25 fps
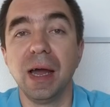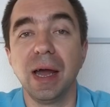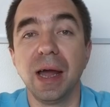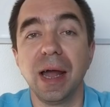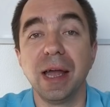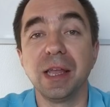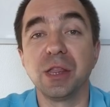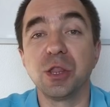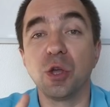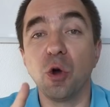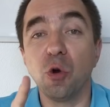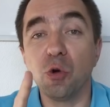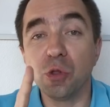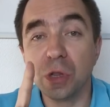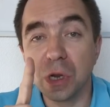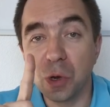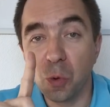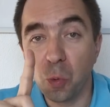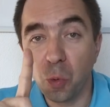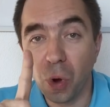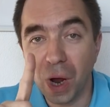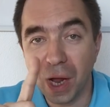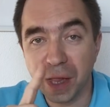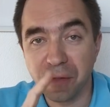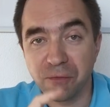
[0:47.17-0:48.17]
and only
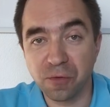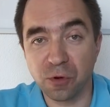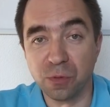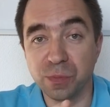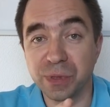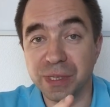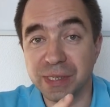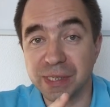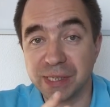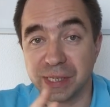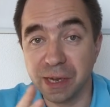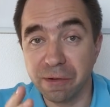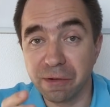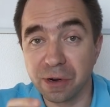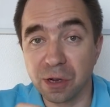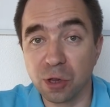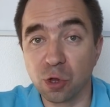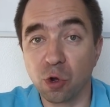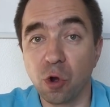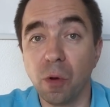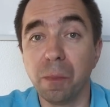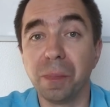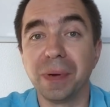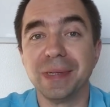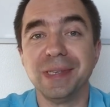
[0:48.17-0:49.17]
one from the several
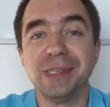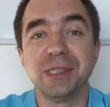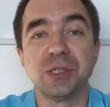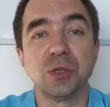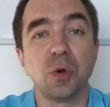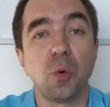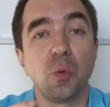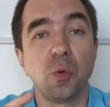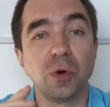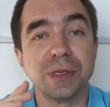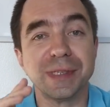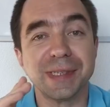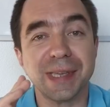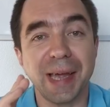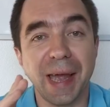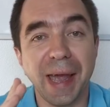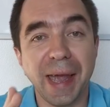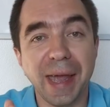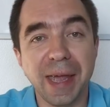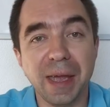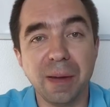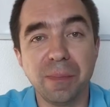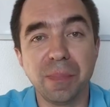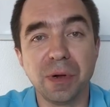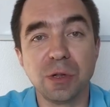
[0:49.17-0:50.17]
companies was
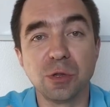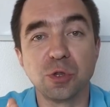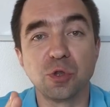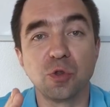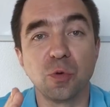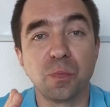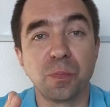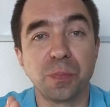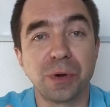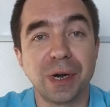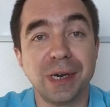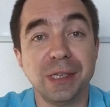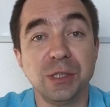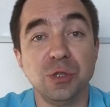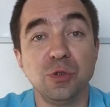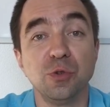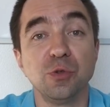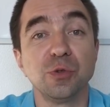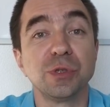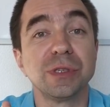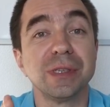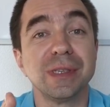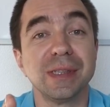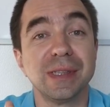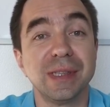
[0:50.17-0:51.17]
able to
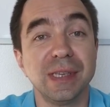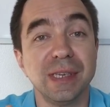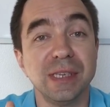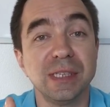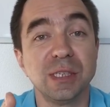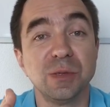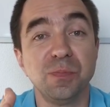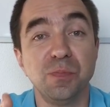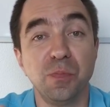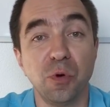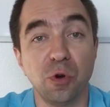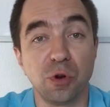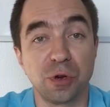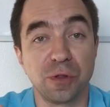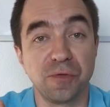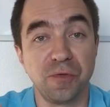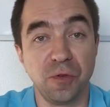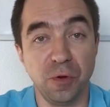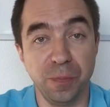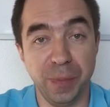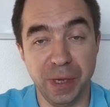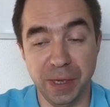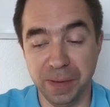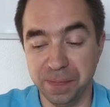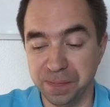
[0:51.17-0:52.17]
produce this board for
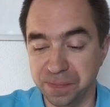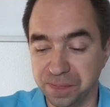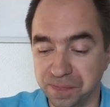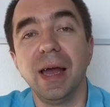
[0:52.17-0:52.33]
me.